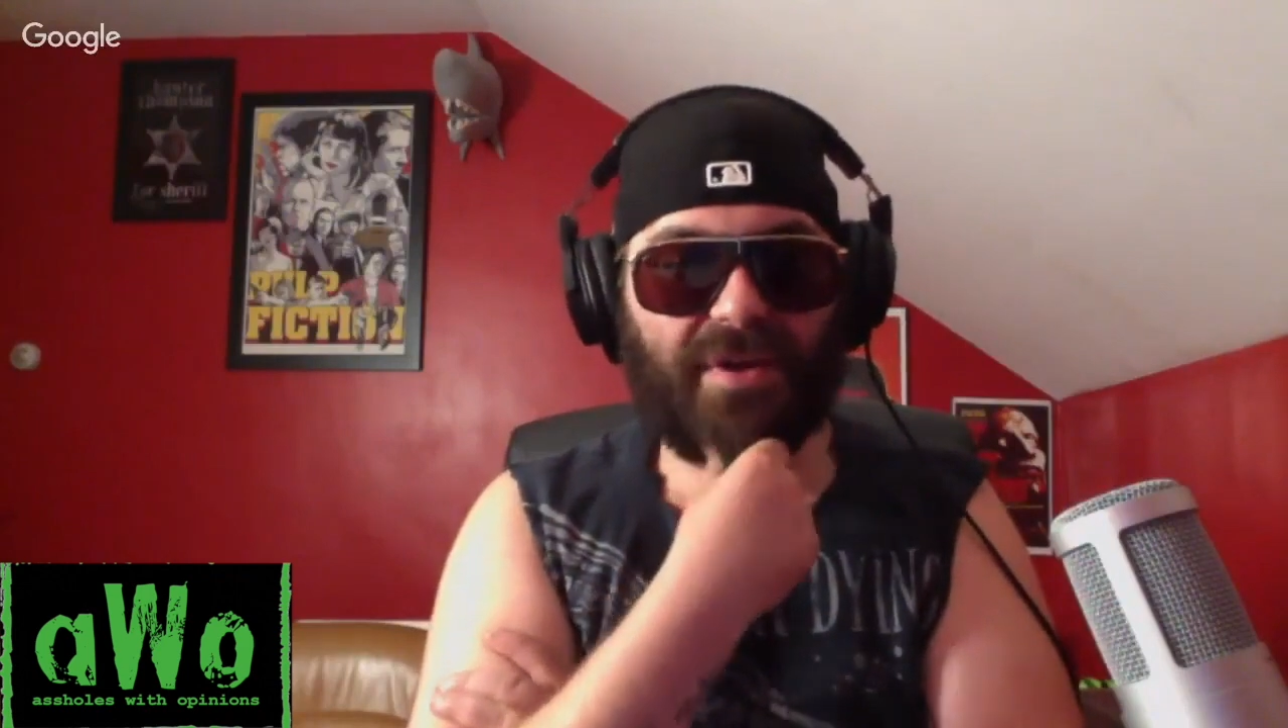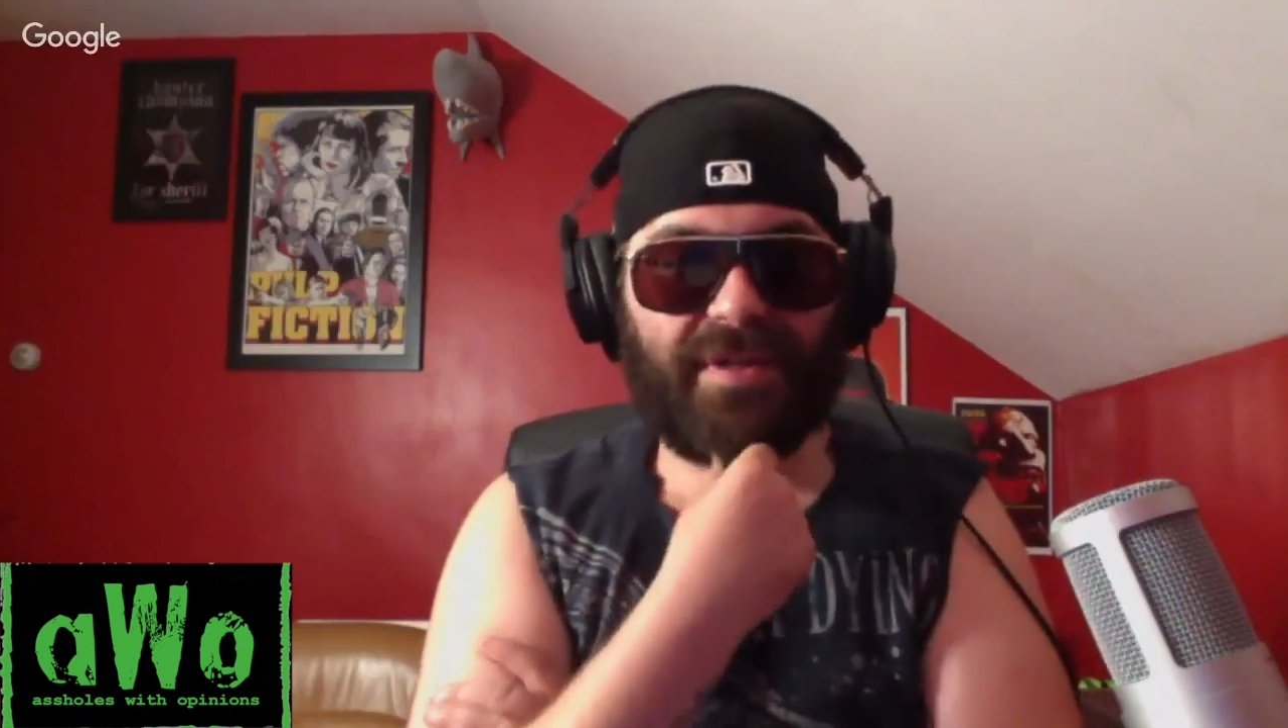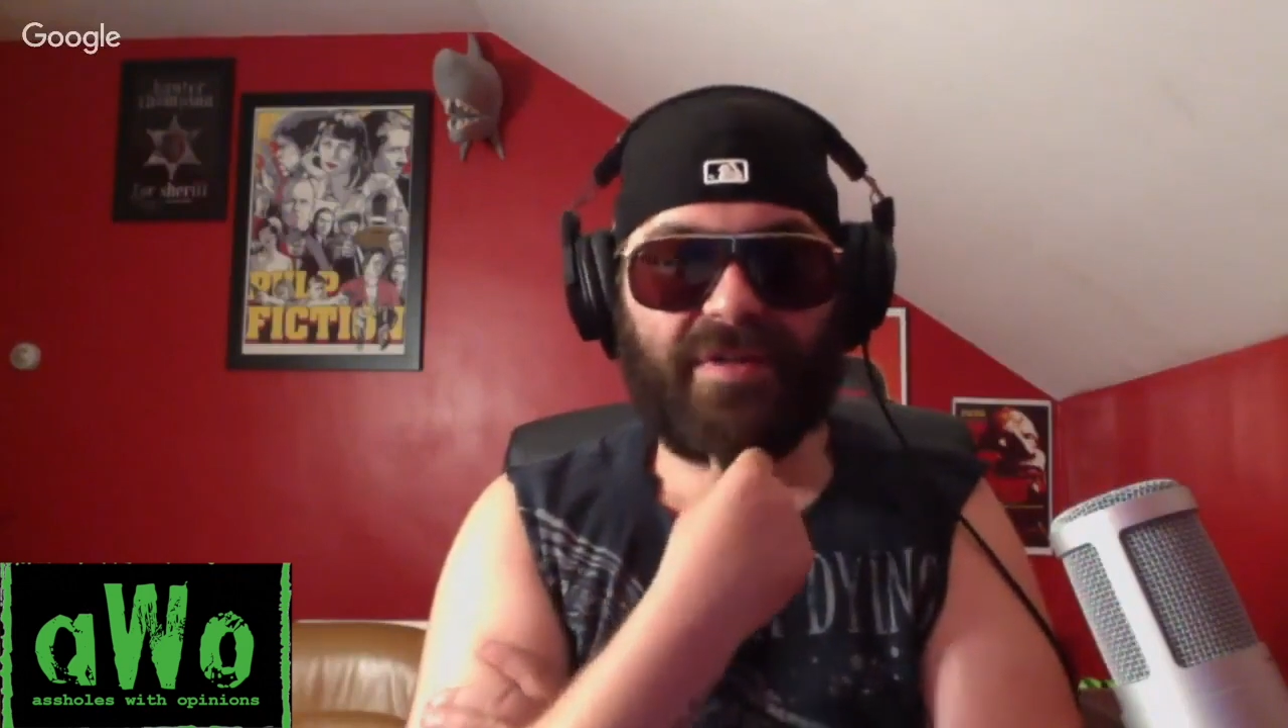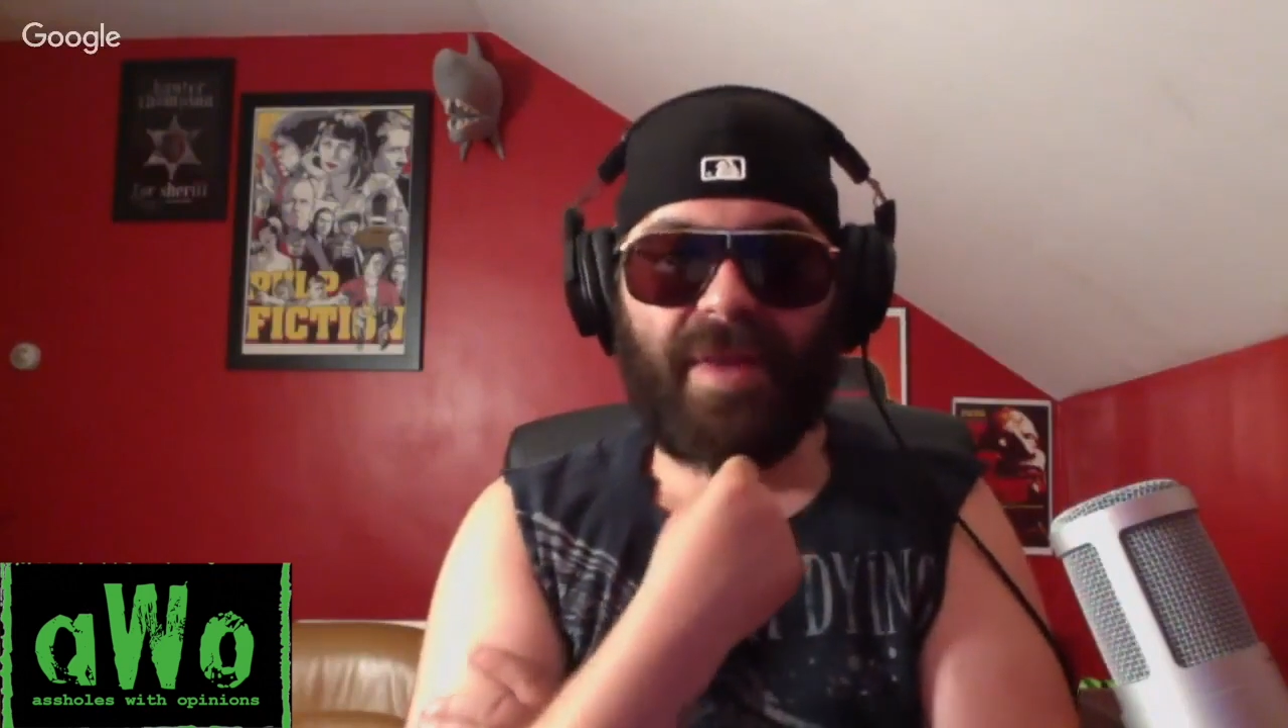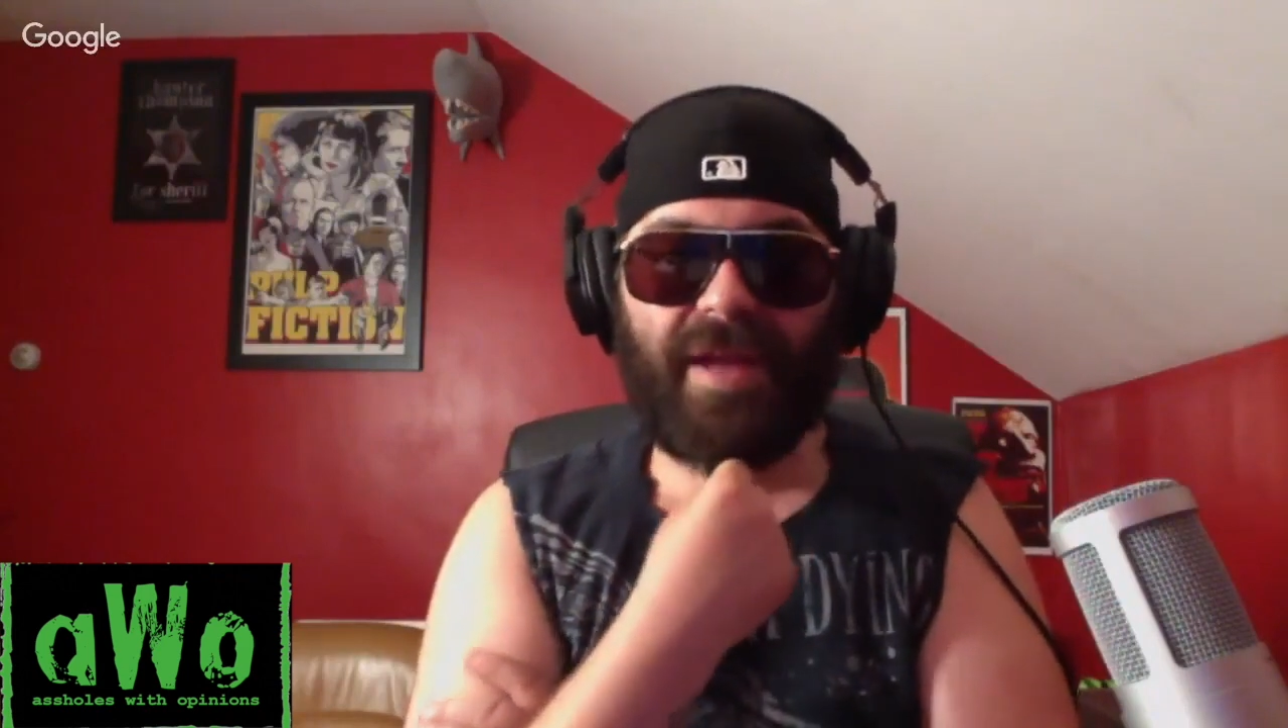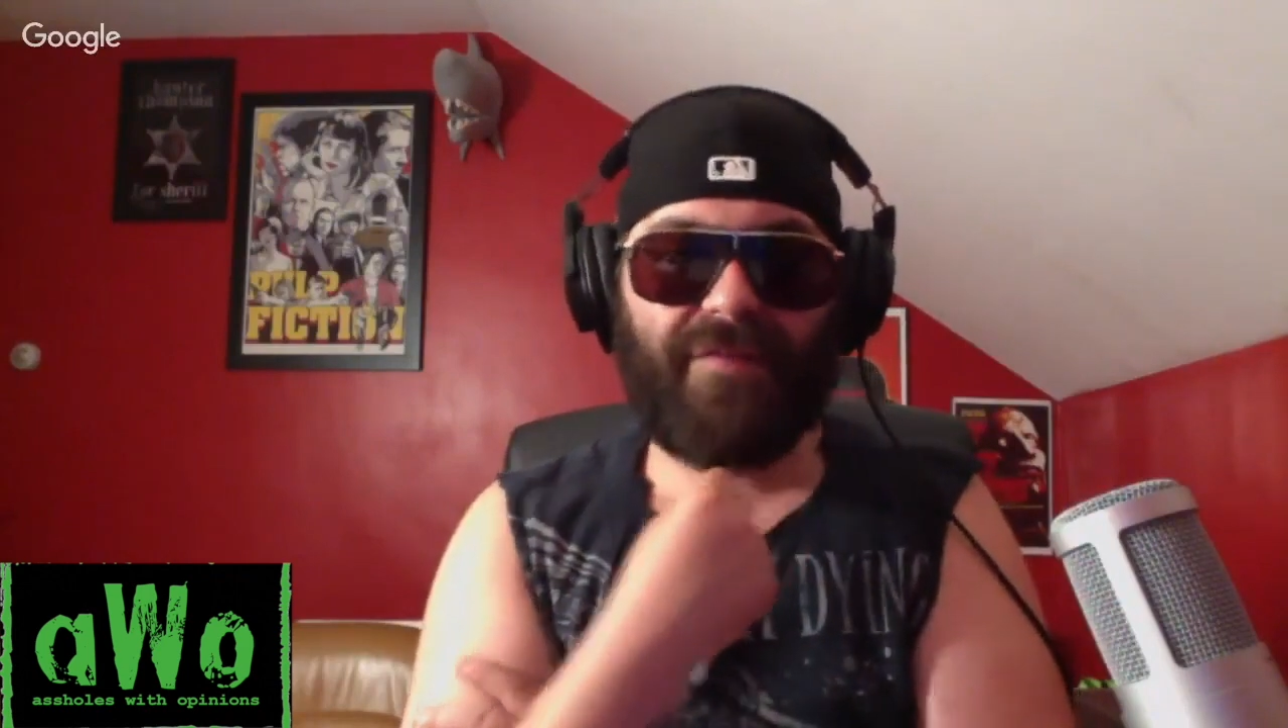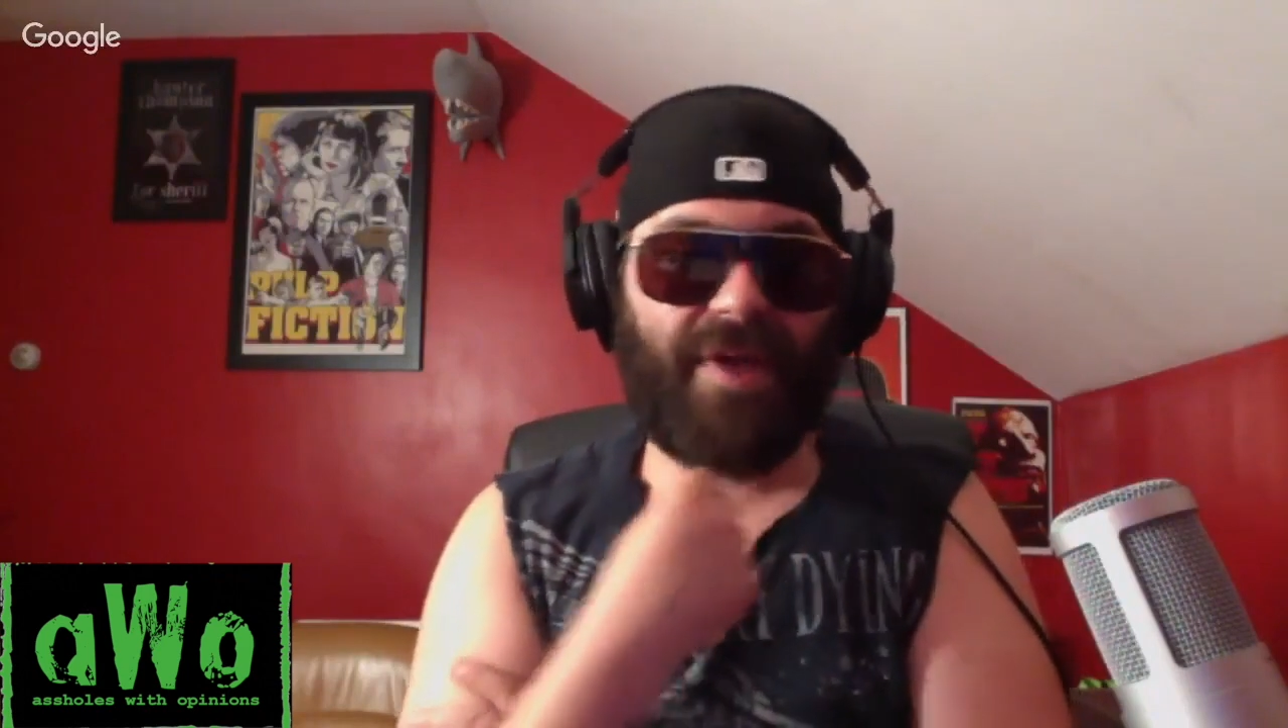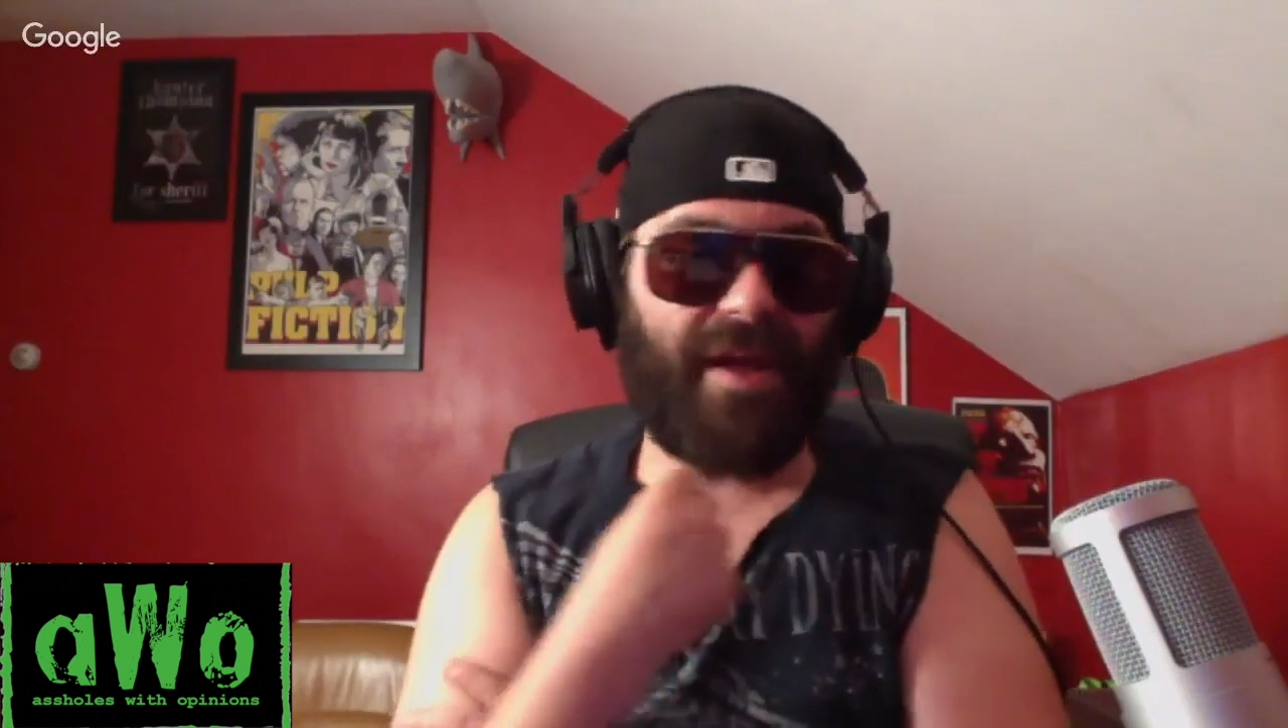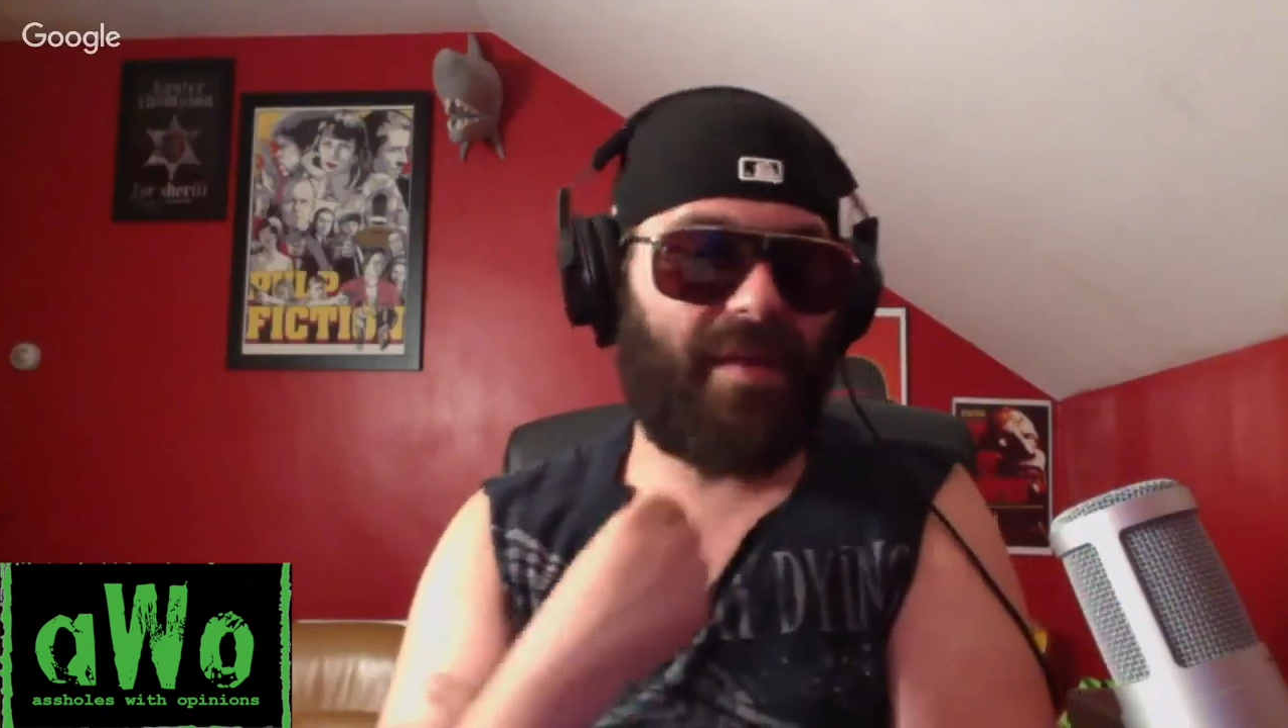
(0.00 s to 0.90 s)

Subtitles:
into the main event,